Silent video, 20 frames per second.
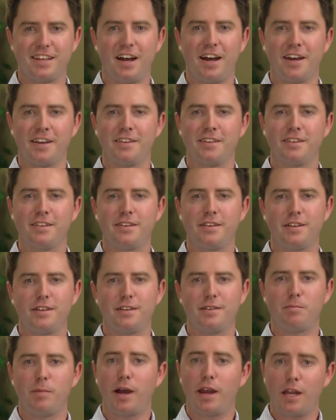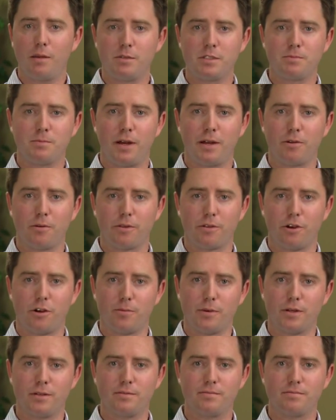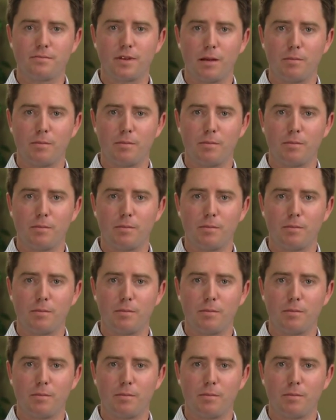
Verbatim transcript: Hi, my name is Michael Thoma.